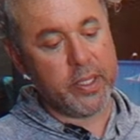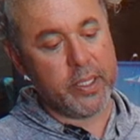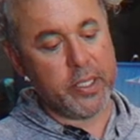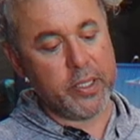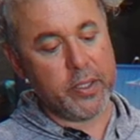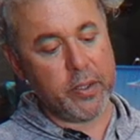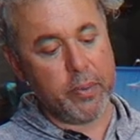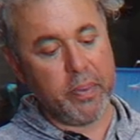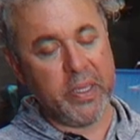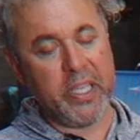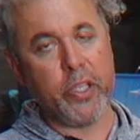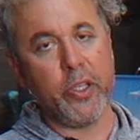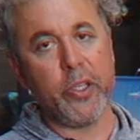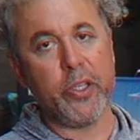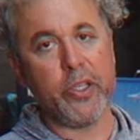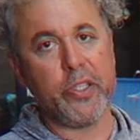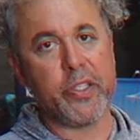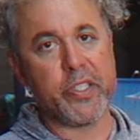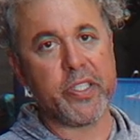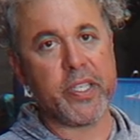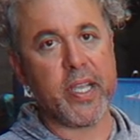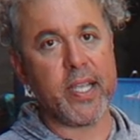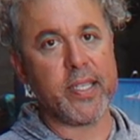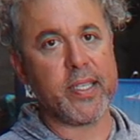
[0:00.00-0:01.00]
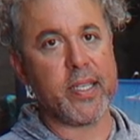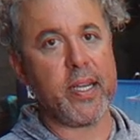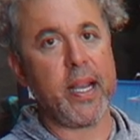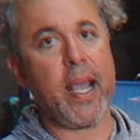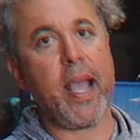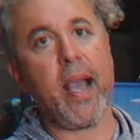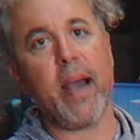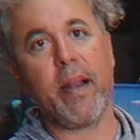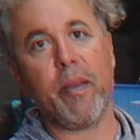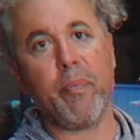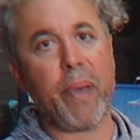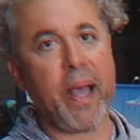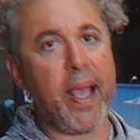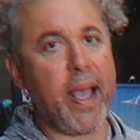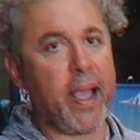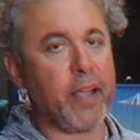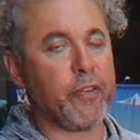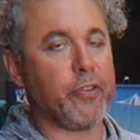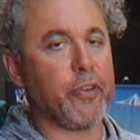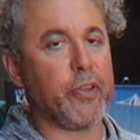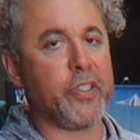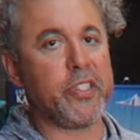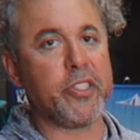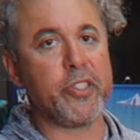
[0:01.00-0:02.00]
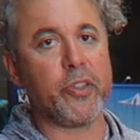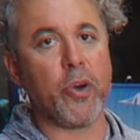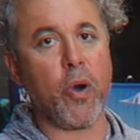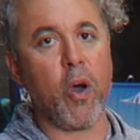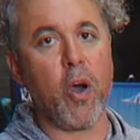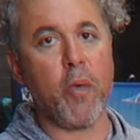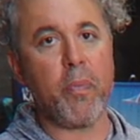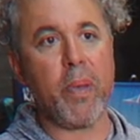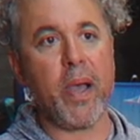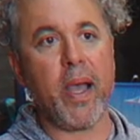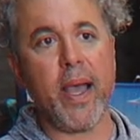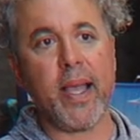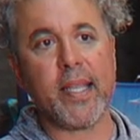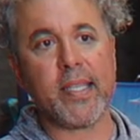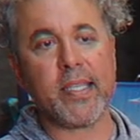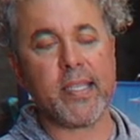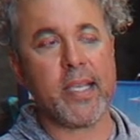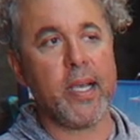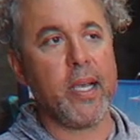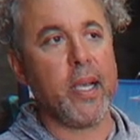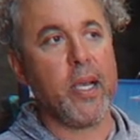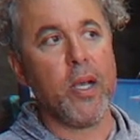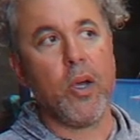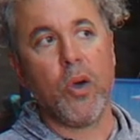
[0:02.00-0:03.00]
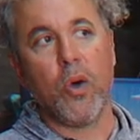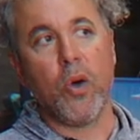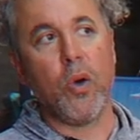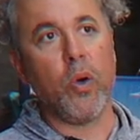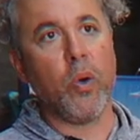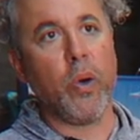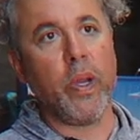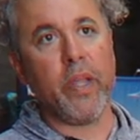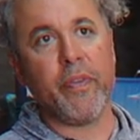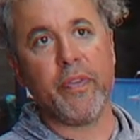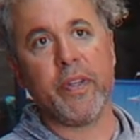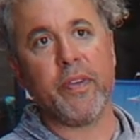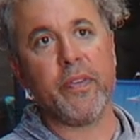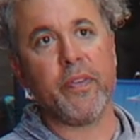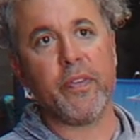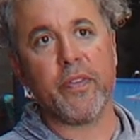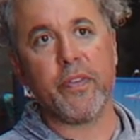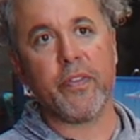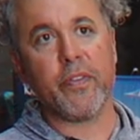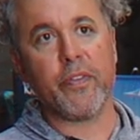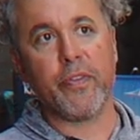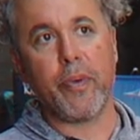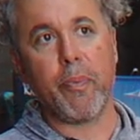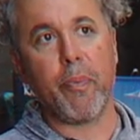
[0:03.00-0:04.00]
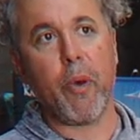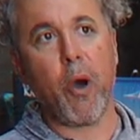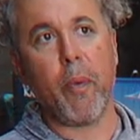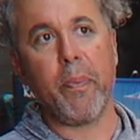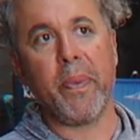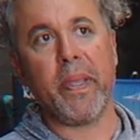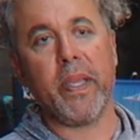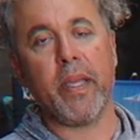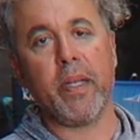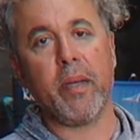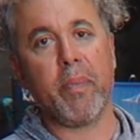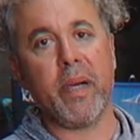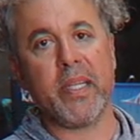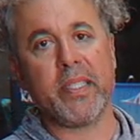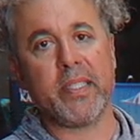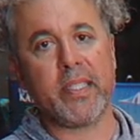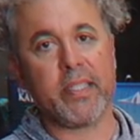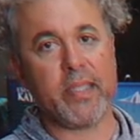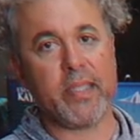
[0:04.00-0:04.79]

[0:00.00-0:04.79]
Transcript: to be used as an outer bag for his dry bags, or even for popping in a bunch of